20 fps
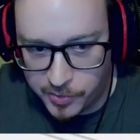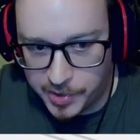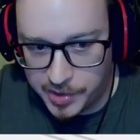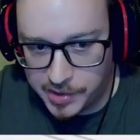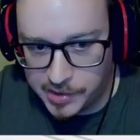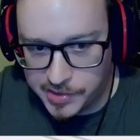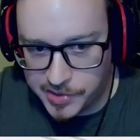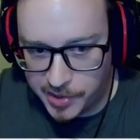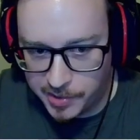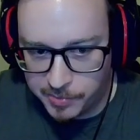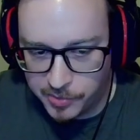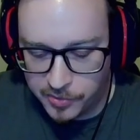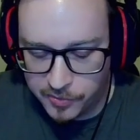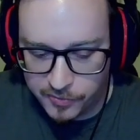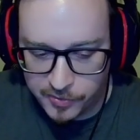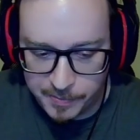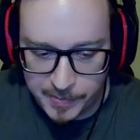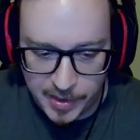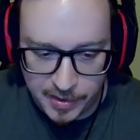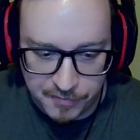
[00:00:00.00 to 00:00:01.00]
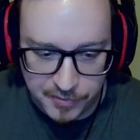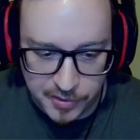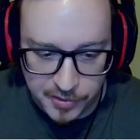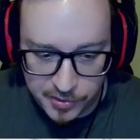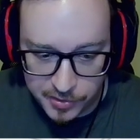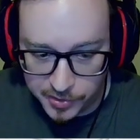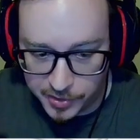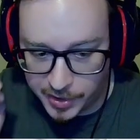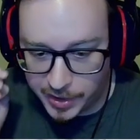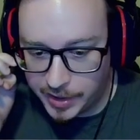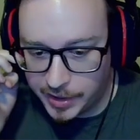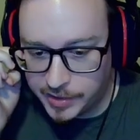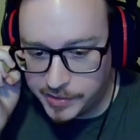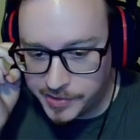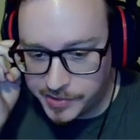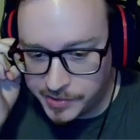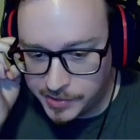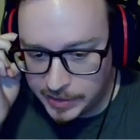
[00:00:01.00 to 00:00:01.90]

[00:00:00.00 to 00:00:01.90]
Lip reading: at the table from having a good hand.